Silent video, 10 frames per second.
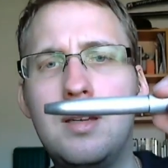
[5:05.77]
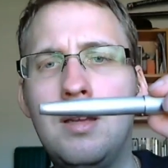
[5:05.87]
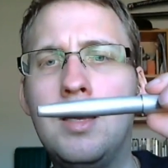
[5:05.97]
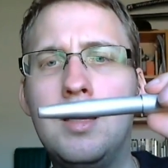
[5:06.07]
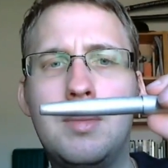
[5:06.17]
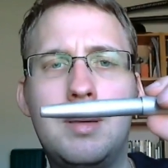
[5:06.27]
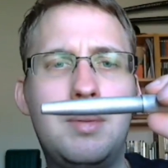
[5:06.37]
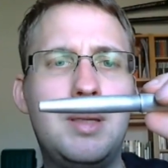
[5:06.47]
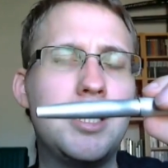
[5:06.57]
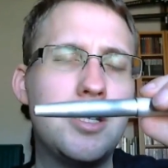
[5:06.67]
Um, I
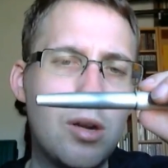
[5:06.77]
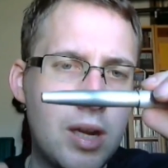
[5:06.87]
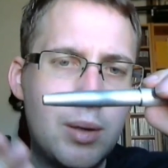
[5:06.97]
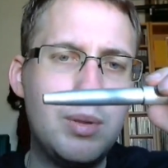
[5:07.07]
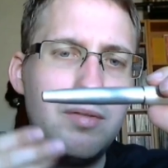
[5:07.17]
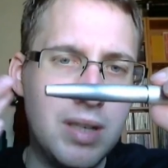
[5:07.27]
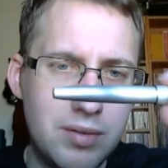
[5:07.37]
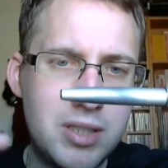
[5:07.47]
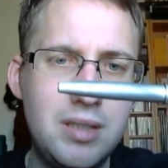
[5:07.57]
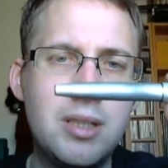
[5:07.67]
mean, it's not like we've never
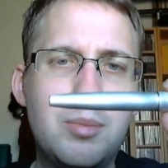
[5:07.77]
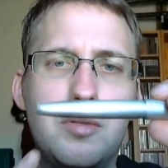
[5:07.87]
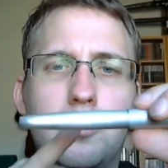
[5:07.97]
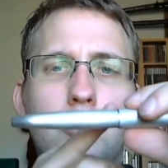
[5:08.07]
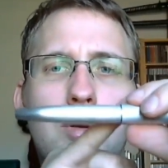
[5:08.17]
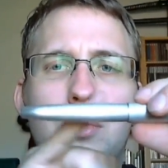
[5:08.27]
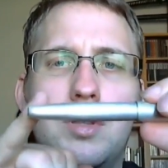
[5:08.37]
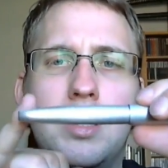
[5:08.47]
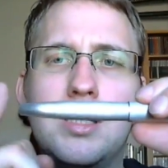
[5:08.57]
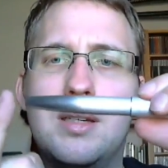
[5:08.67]
seen this before, but with
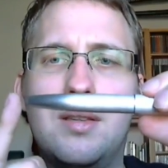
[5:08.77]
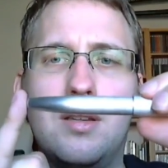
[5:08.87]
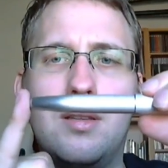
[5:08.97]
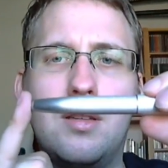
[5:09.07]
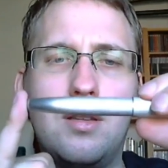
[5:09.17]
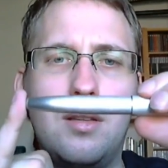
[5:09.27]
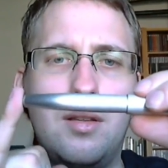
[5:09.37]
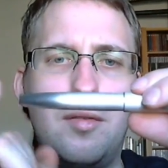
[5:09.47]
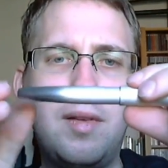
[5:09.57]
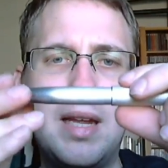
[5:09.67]
this and the, the,
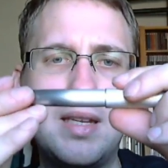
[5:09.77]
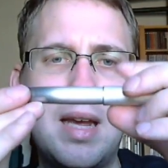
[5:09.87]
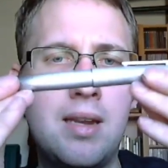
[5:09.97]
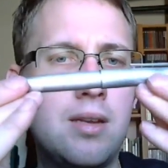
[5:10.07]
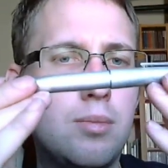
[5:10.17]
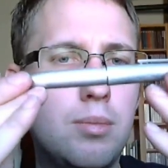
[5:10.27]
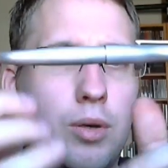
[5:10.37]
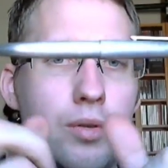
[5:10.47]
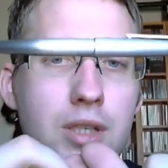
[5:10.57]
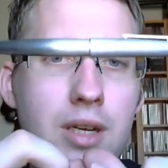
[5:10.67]
the flat end on
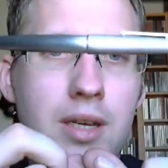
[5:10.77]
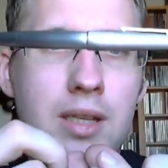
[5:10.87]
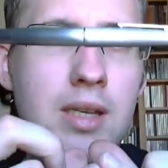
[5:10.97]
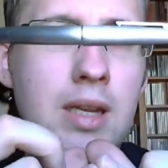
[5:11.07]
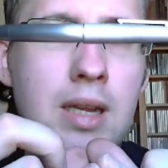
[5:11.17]
both sides